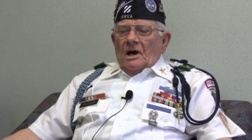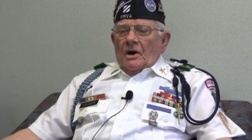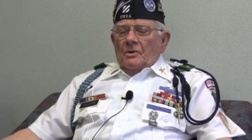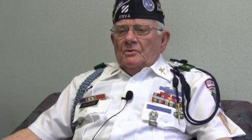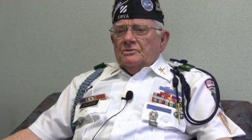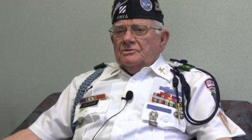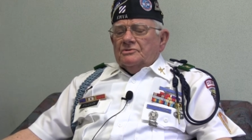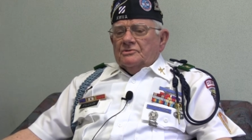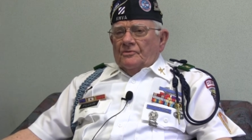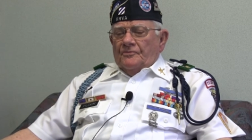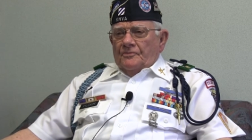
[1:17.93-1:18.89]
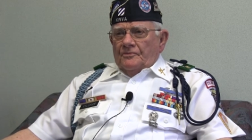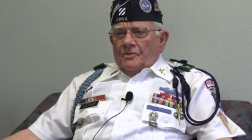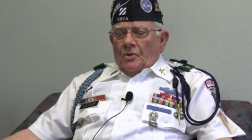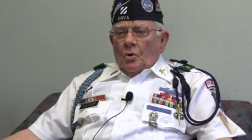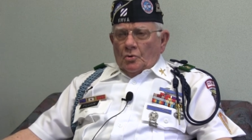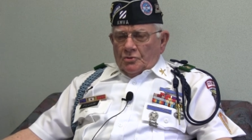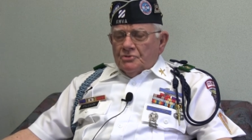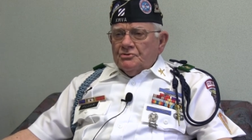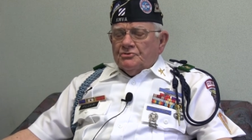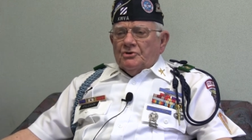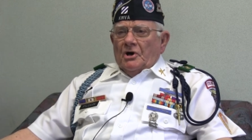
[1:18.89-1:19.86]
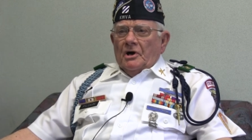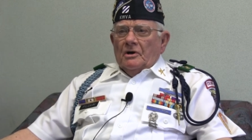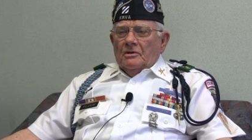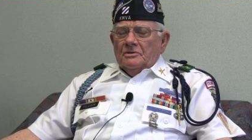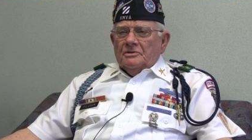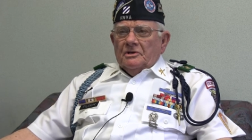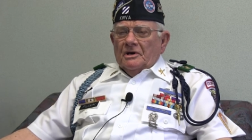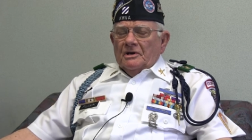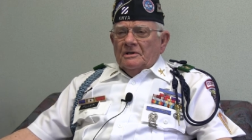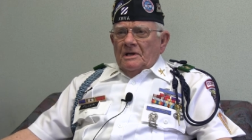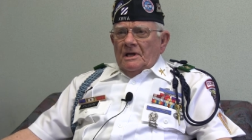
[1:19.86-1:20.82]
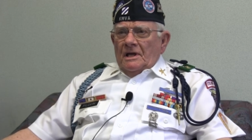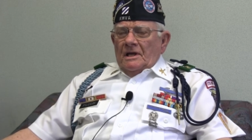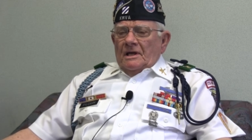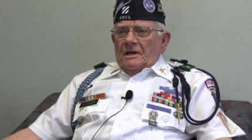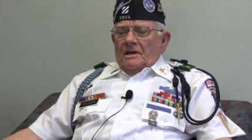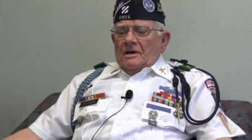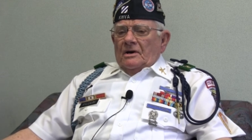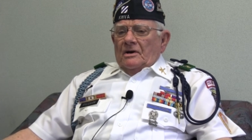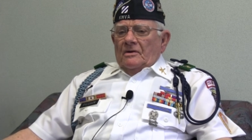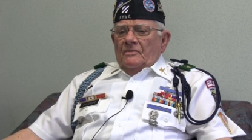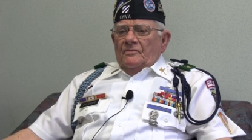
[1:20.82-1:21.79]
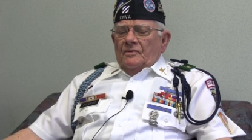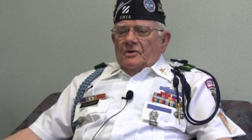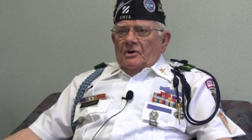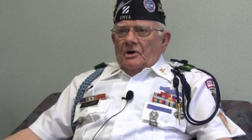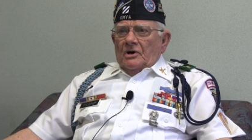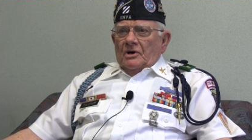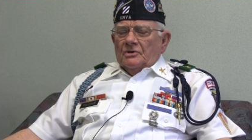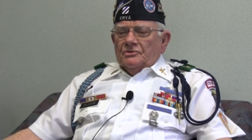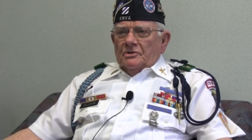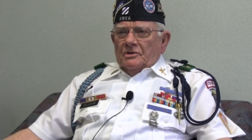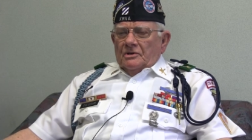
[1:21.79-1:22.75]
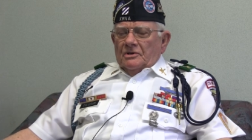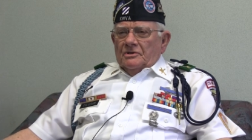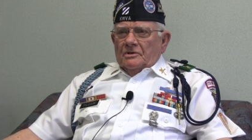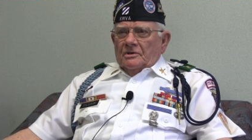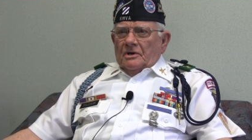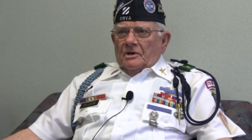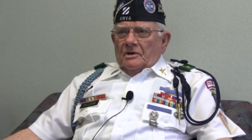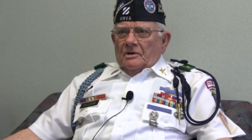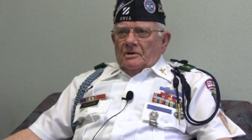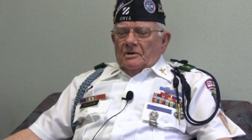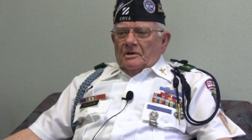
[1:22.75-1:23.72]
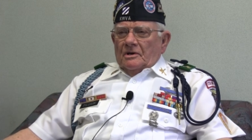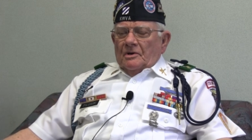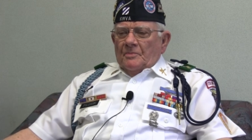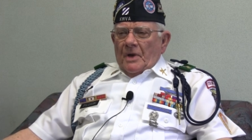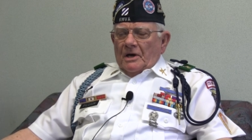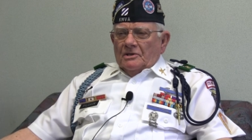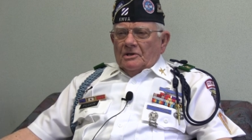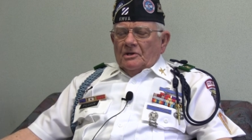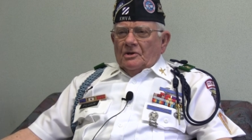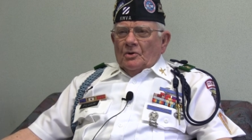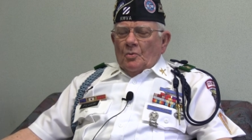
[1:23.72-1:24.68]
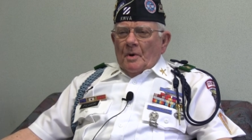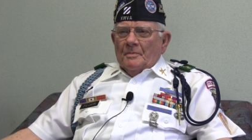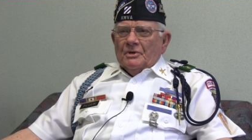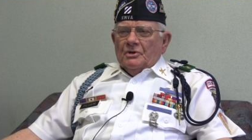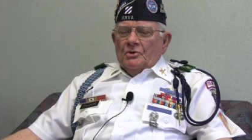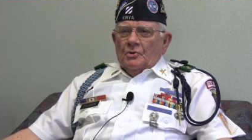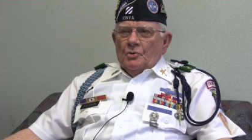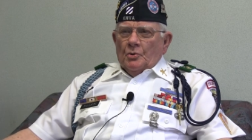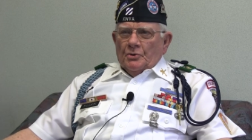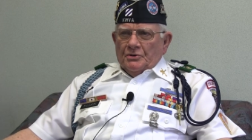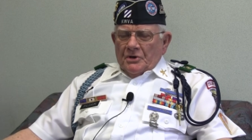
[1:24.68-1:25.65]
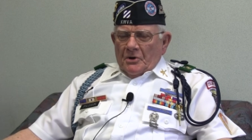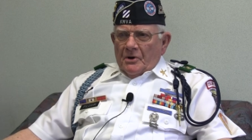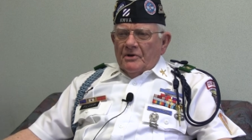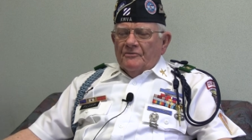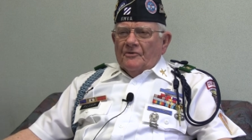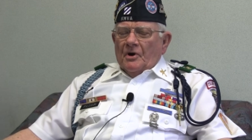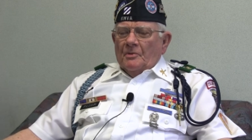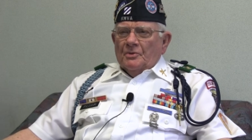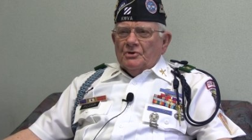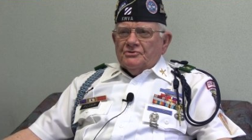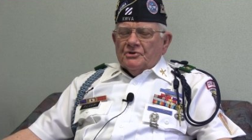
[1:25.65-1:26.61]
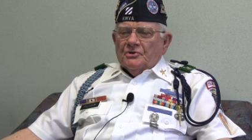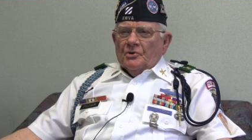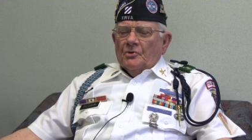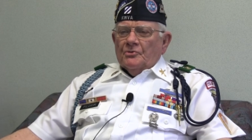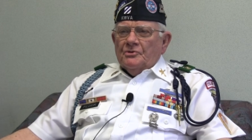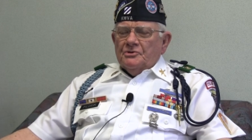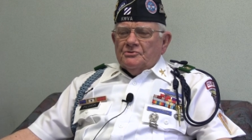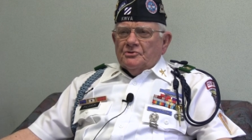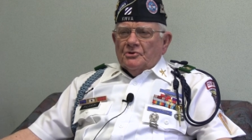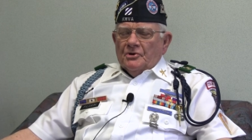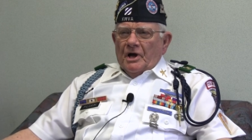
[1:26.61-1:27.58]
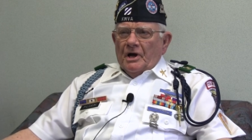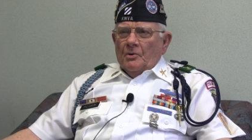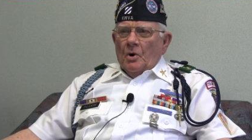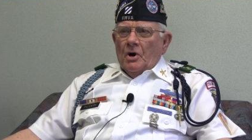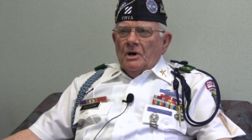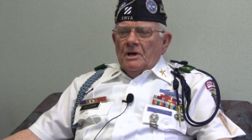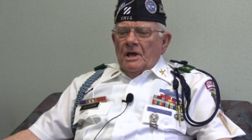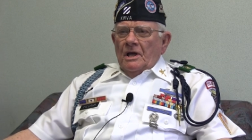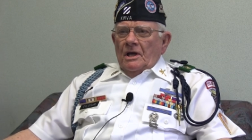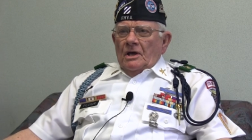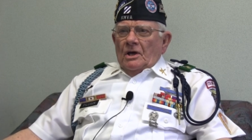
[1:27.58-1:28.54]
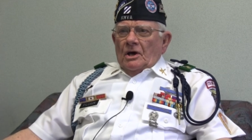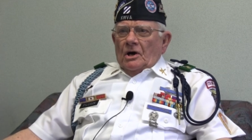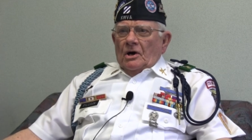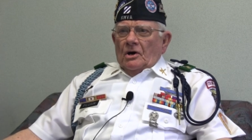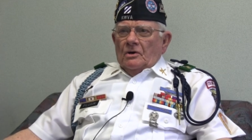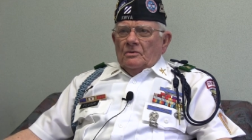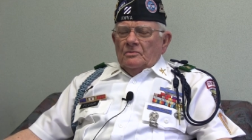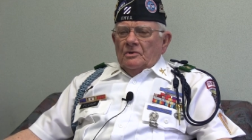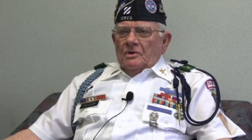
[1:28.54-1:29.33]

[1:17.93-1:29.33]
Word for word: I was the oldest child uh, of uh, a man and a woman who were dairy farmers in northeastern Iowa um,